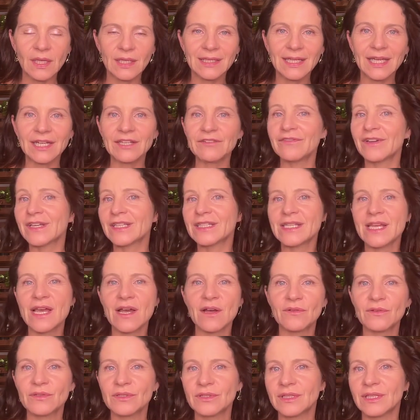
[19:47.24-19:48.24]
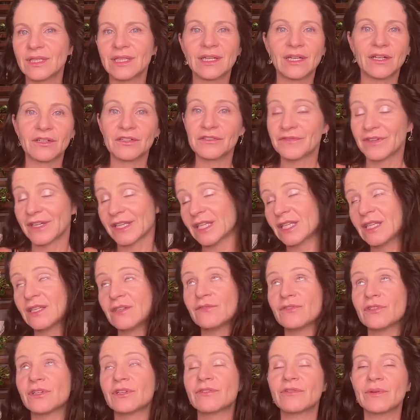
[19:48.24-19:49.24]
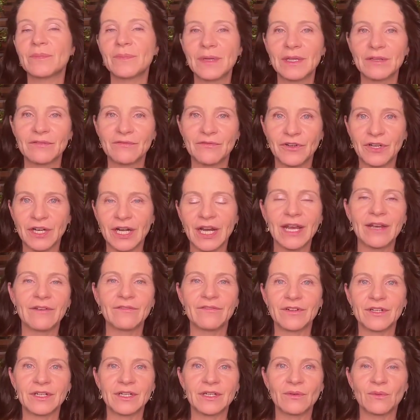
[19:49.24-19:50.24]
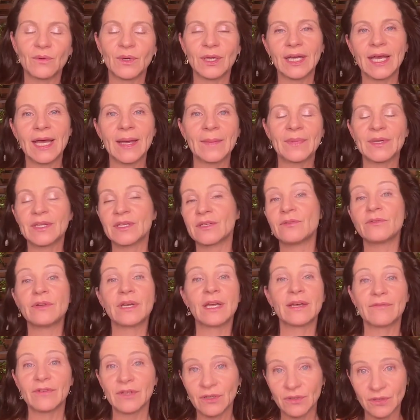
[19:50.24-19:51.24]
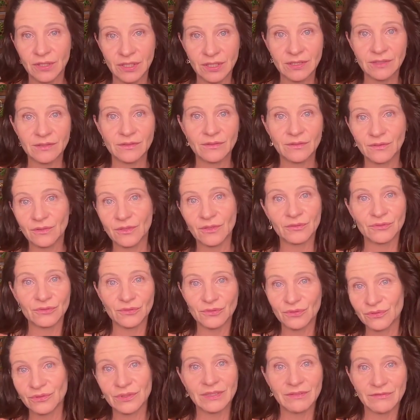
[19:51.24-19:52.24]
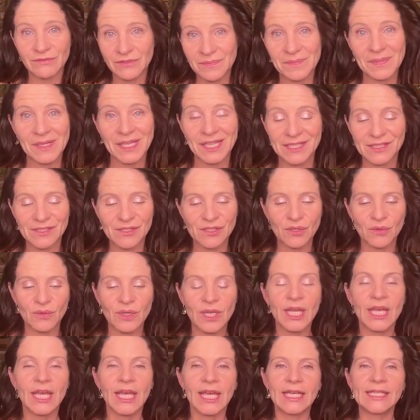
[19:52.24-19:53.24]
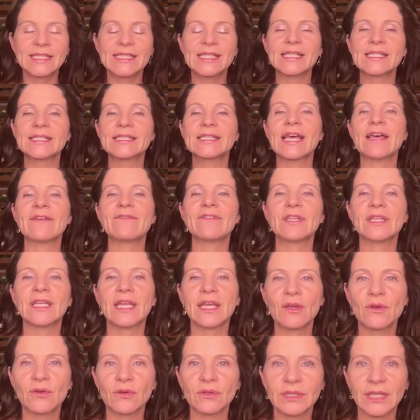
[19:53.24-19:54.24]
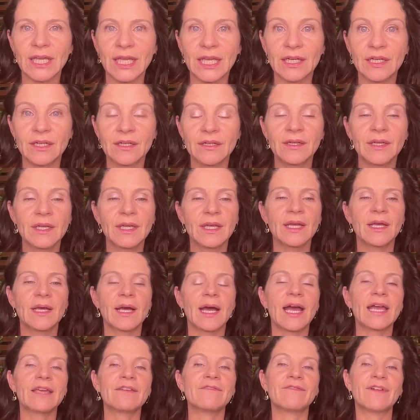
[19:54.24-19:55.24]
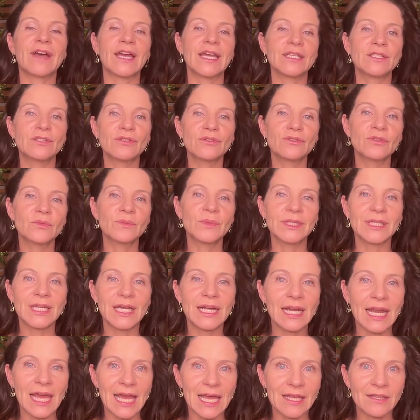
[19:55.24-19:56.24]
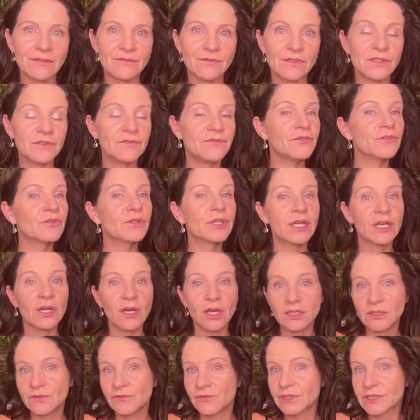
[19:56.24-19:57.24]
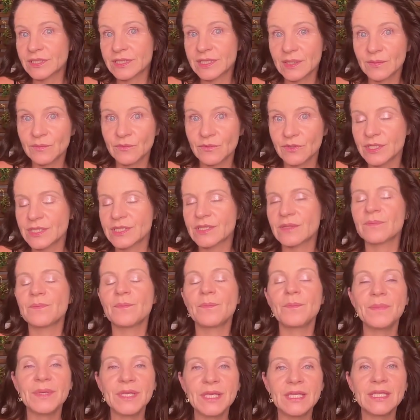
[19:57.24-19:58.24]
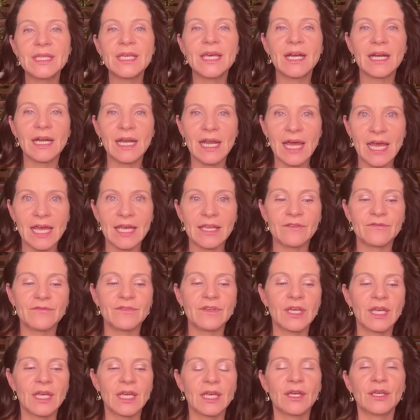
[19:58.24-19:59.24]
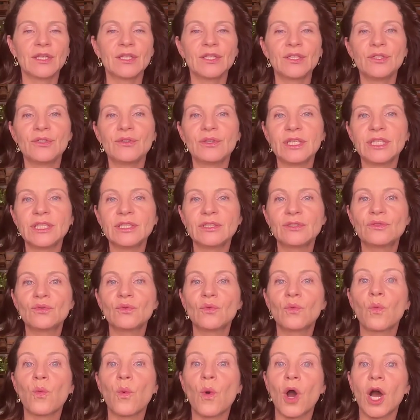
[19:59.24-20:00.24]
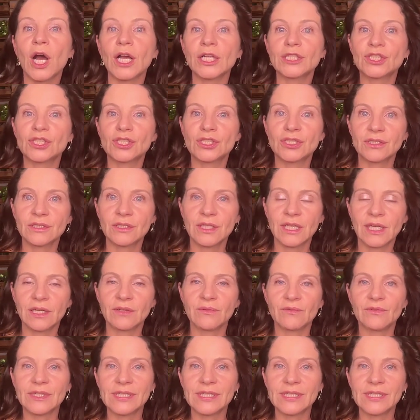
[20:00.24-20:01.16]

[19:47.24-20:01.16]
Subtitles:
that if I tell you, if I give you a replay forever, what happened, you're never going to go through the replay. So it's a 7-day container. I invite you to be there live. If you cannot, for some reason, be there live, you need to watch and